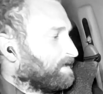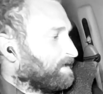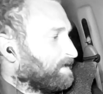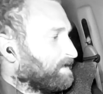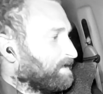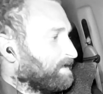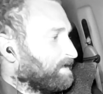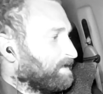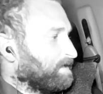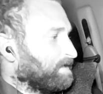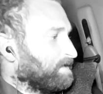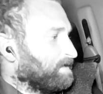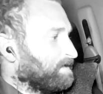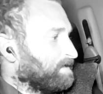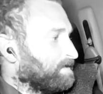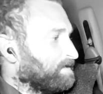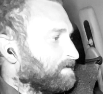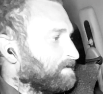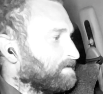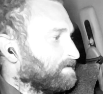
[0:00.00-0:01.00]

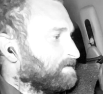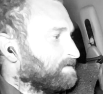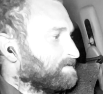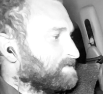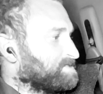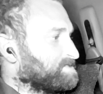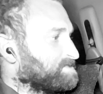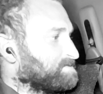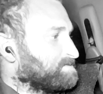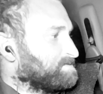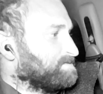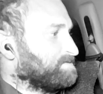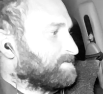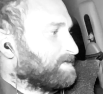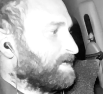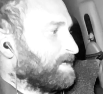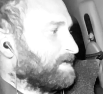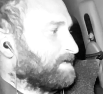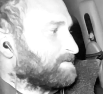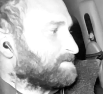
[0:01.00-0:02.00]
uh, it's, you
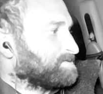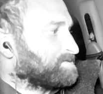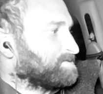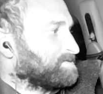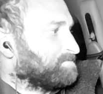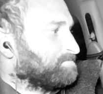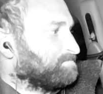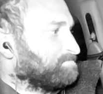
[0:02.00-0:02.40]
can't,